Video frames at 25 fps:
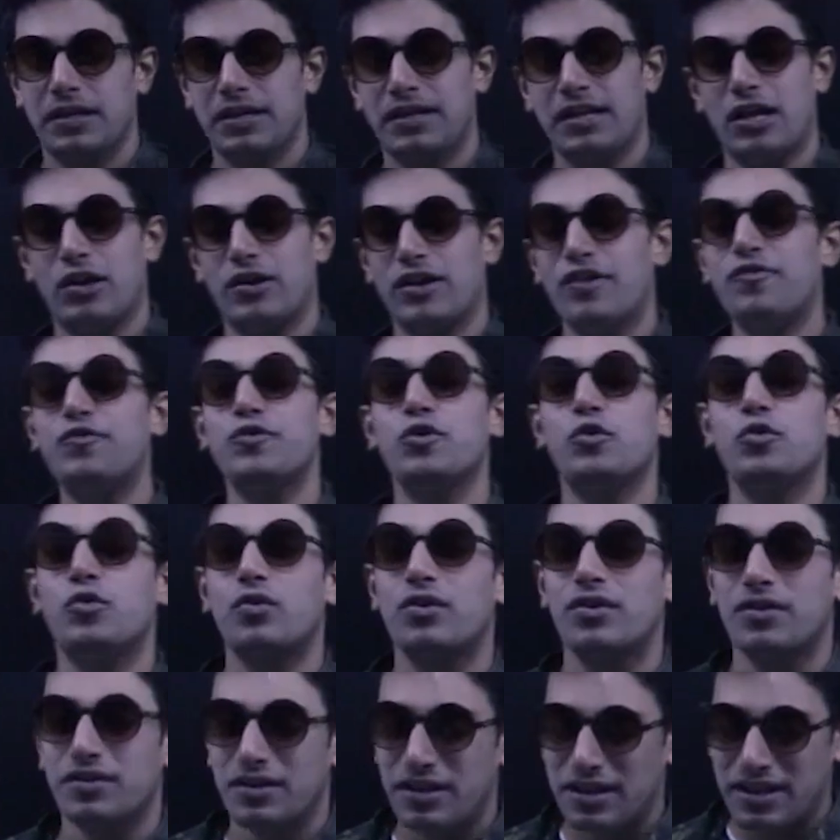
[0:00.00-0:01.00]
Now if
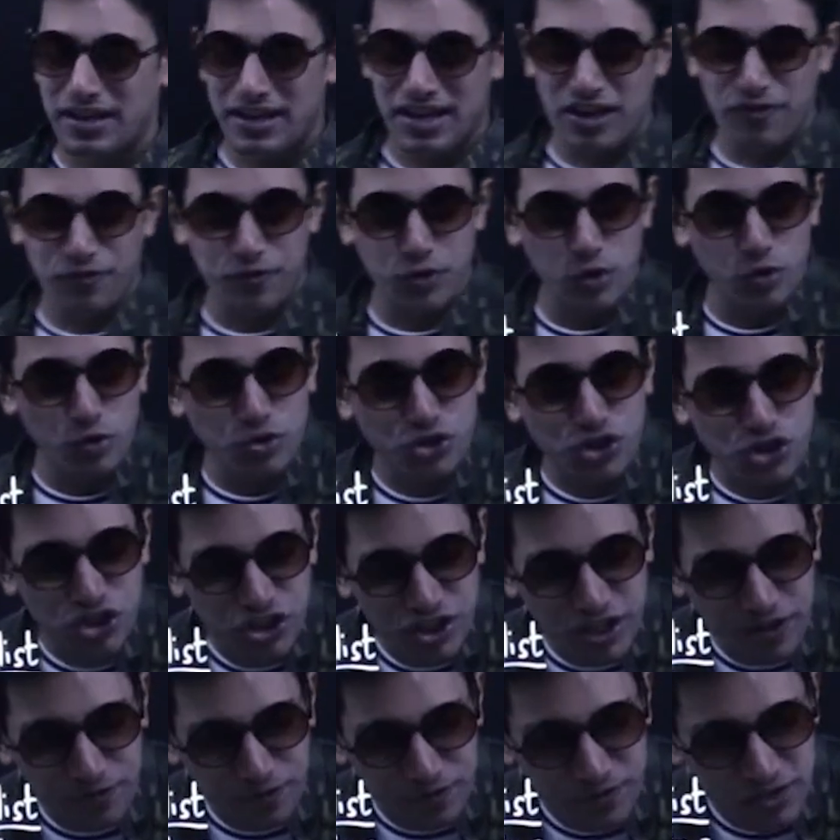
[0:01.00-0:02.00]
you
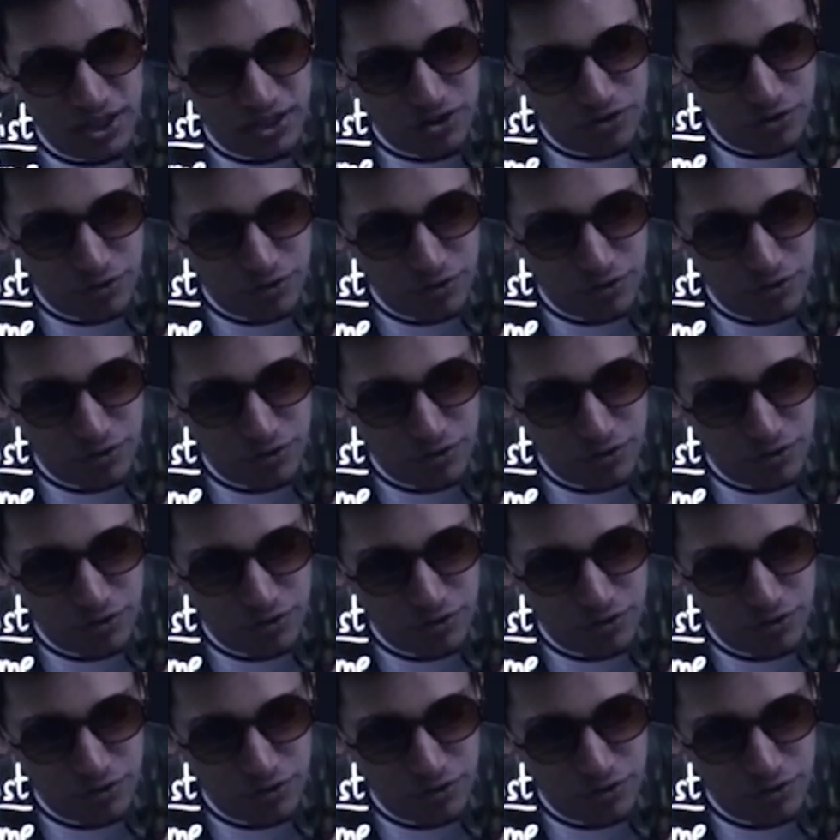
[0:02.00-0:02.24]
shift the